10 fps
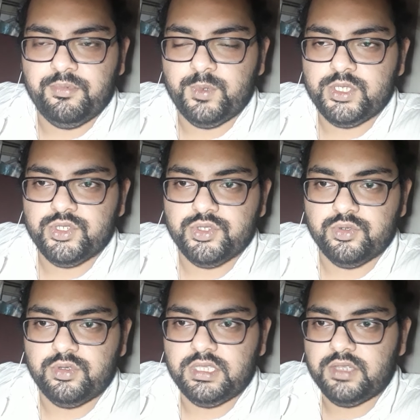which
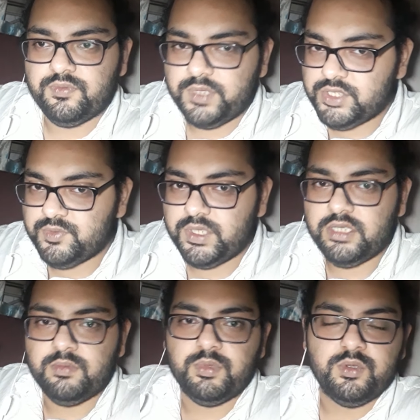showed that which
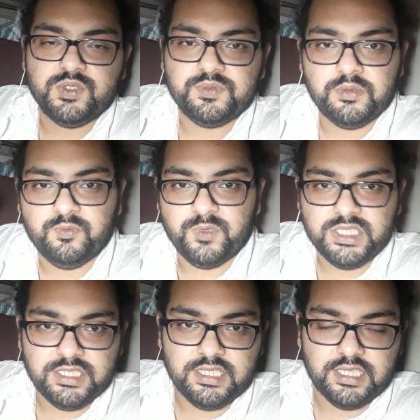wind blows from
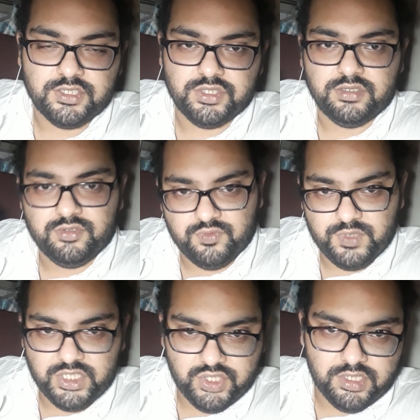which direction to
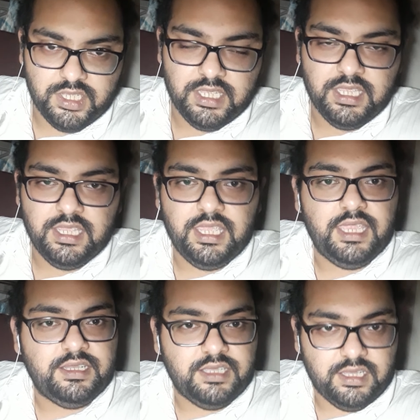which
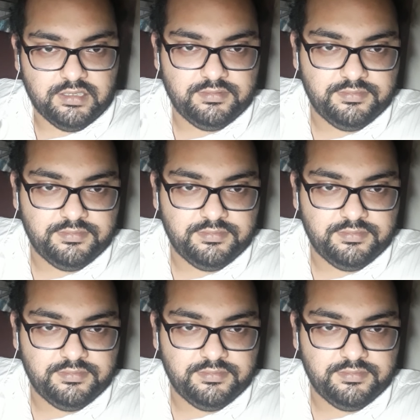area.